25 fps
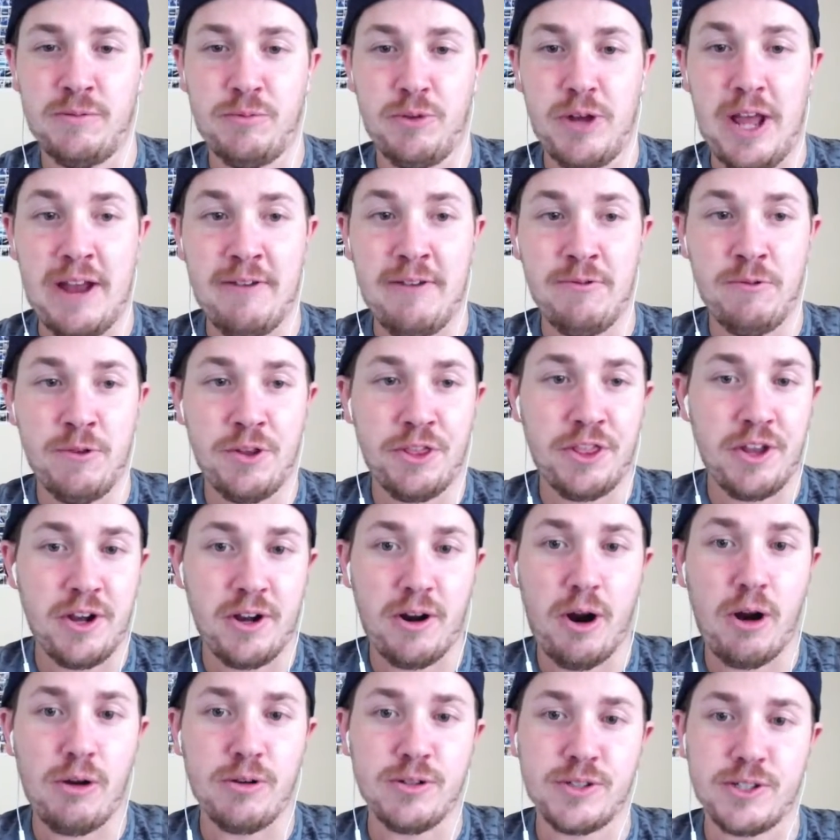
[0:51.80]
Everyone thought
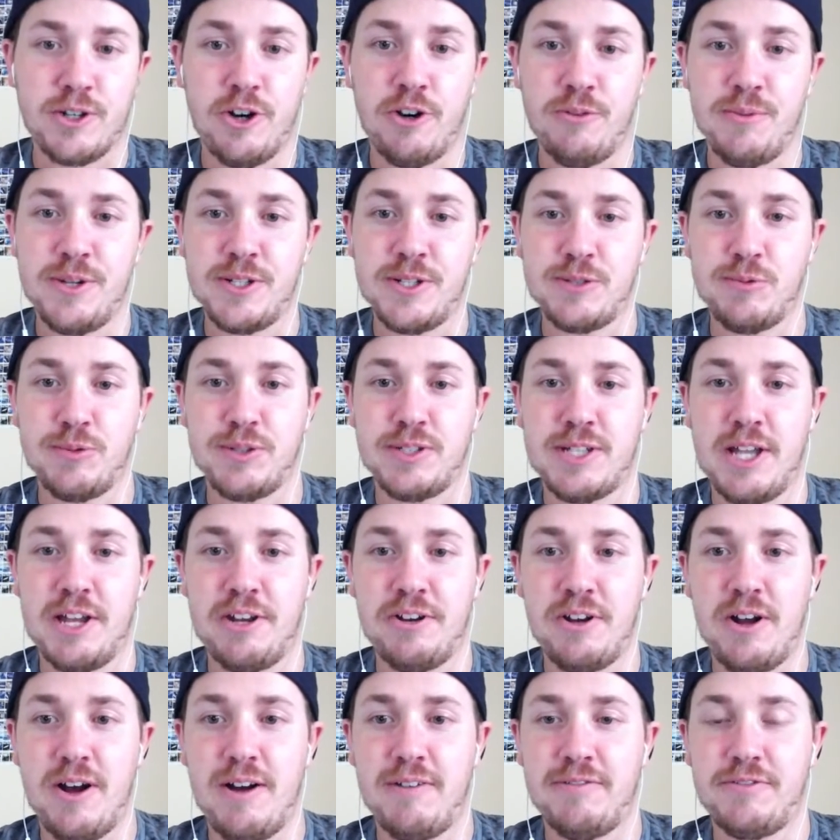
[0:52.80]
Carlos Gomez was
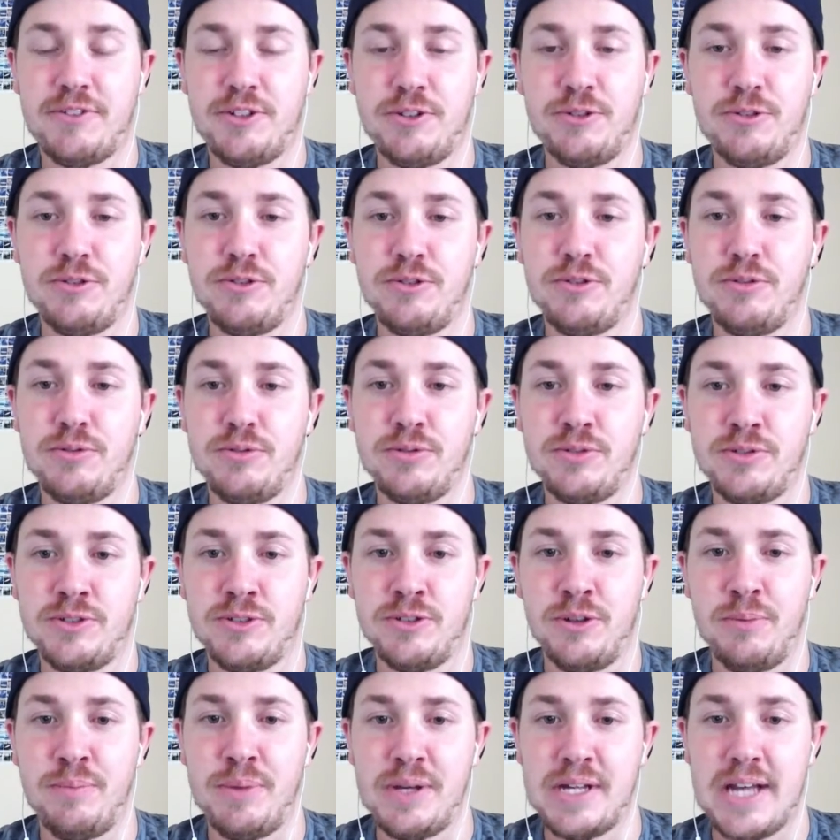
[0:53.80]
heading off to
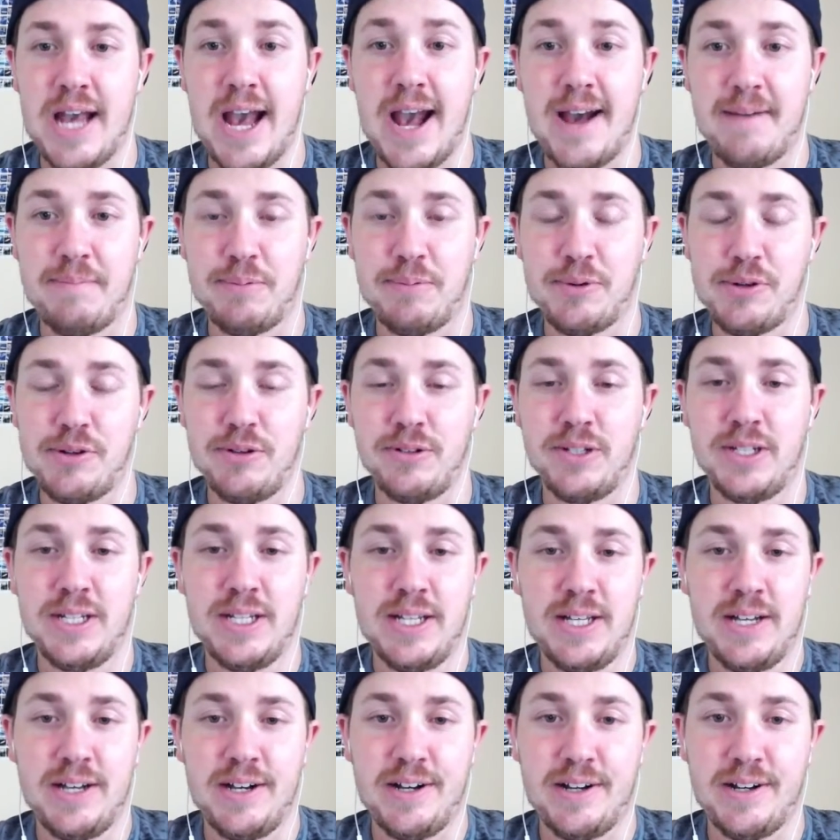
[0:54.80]
the Big Apple.
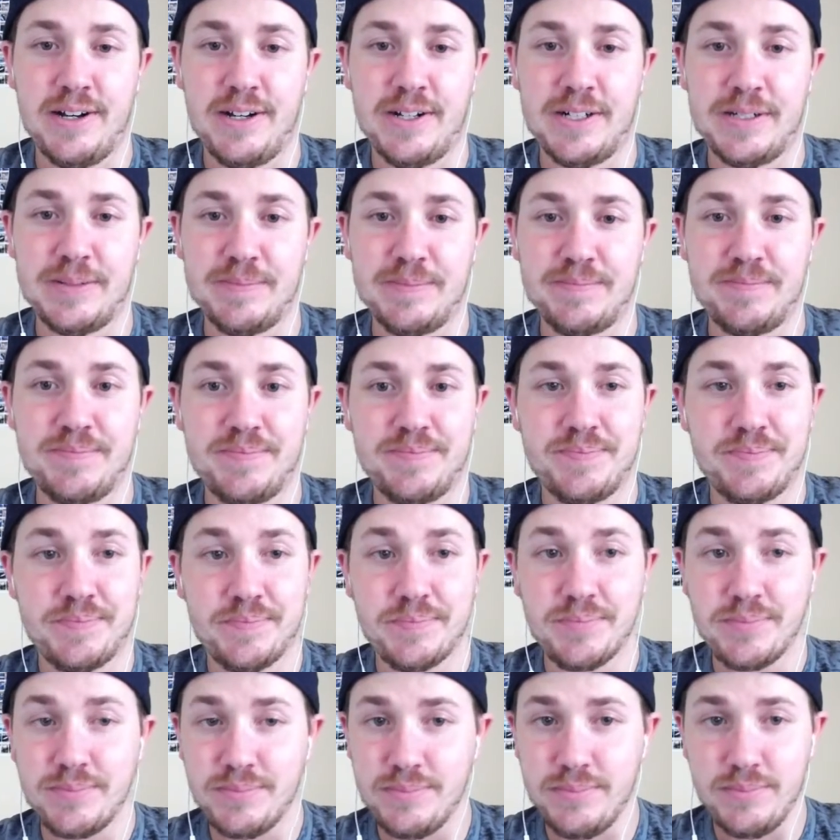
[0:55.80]

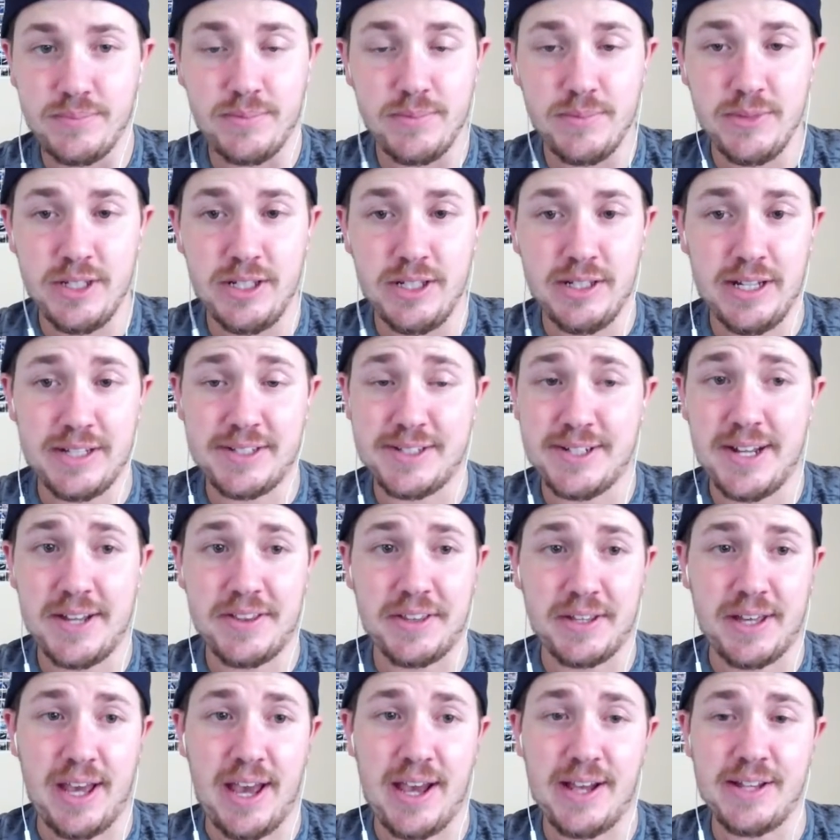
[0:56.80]
That's not
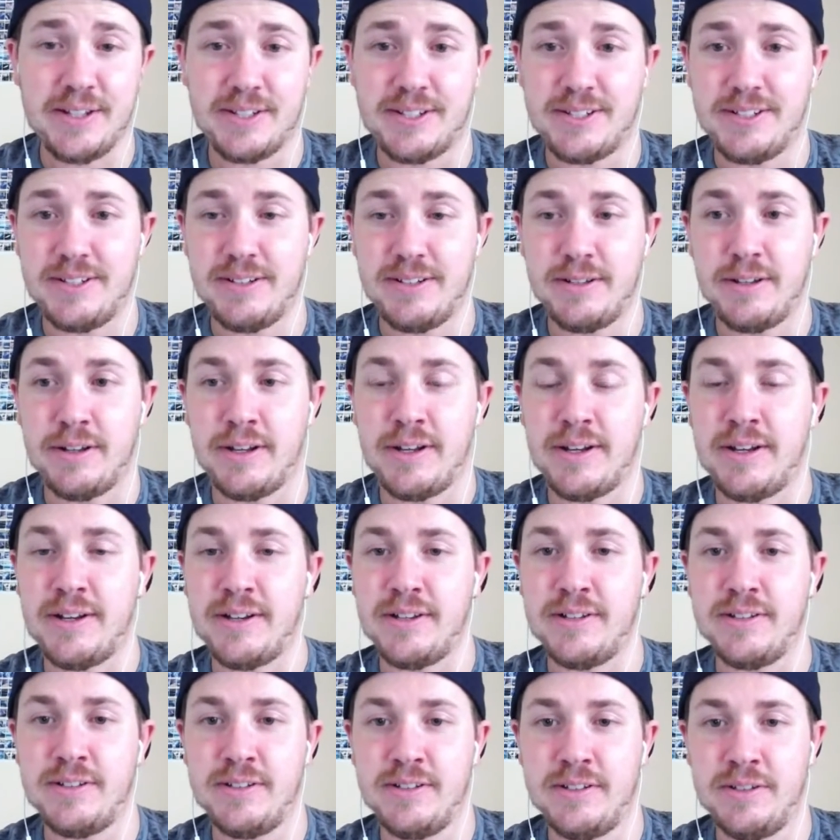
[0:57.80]
the case.
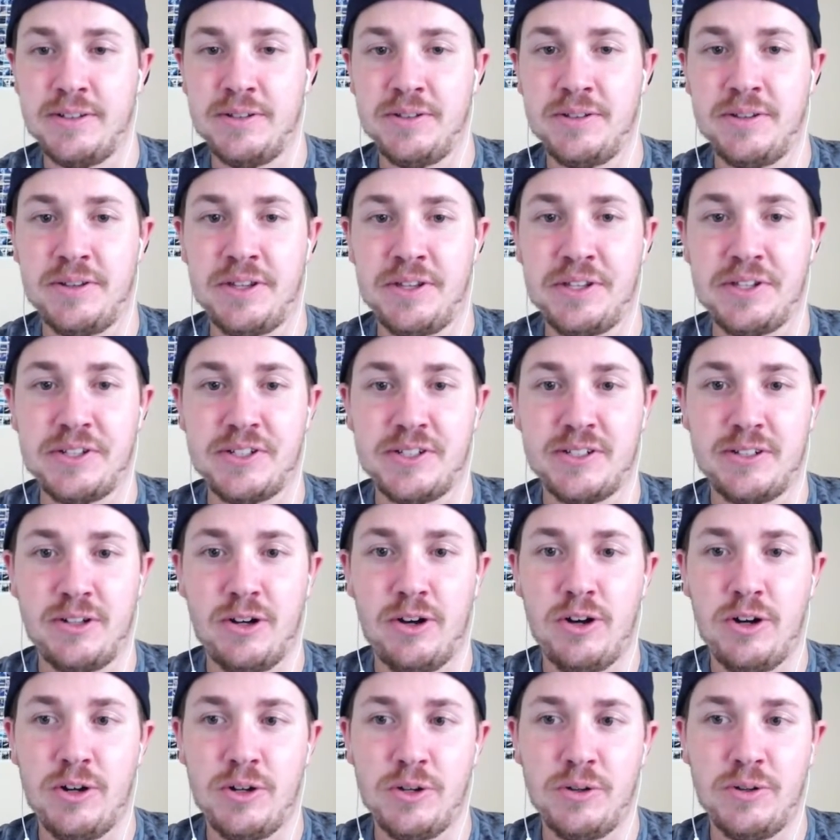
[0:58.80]
Things
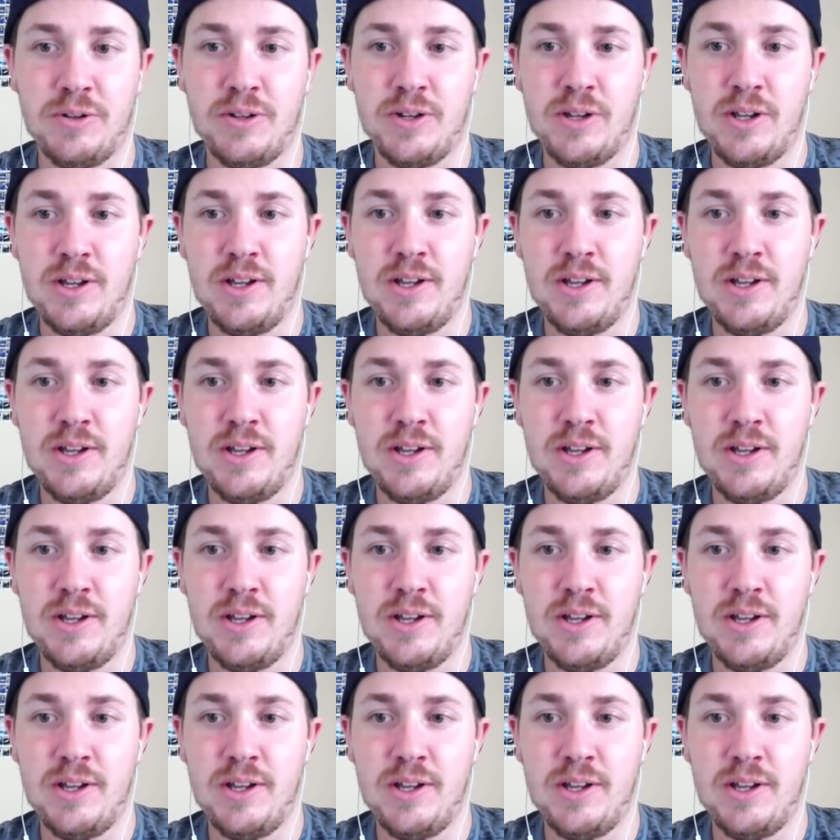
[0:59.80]
stalled.